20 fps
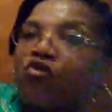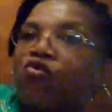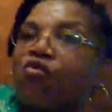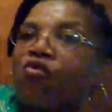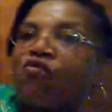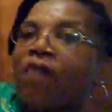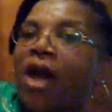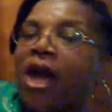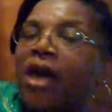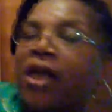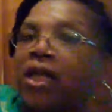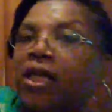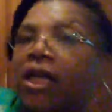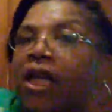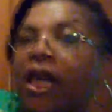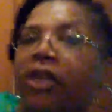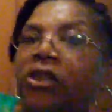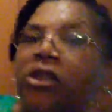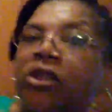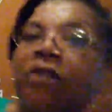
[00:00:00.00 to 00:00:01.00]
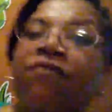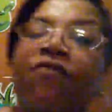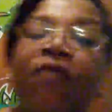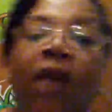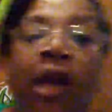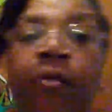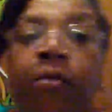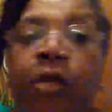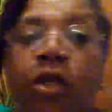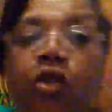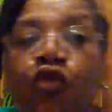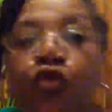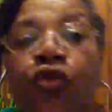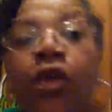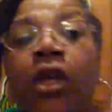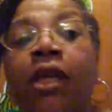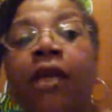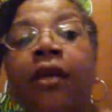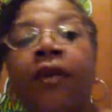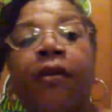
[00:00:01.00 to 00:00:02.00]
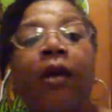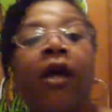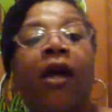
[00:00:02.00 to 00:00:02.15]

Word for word: our True Vine Connection family tree.